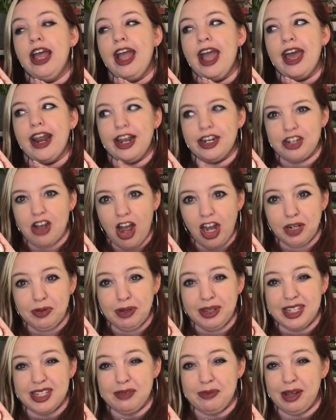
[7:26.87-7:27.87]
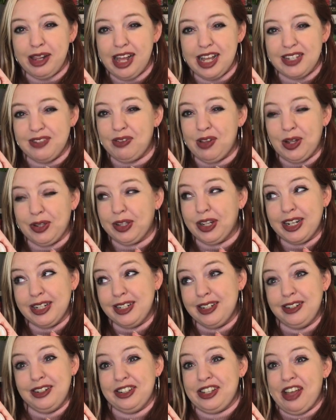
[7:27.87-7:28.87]
and I talked about this in my last vlog, but I
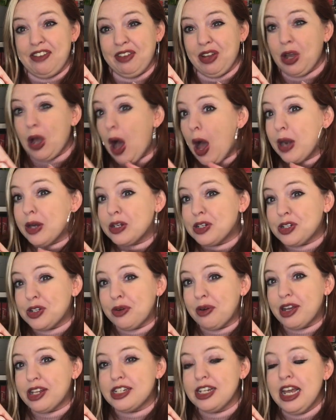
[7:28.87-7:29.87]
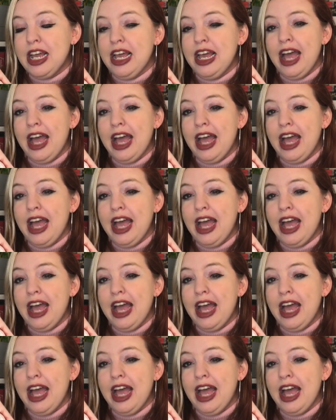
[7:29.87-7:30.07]
just haven't gotten to it.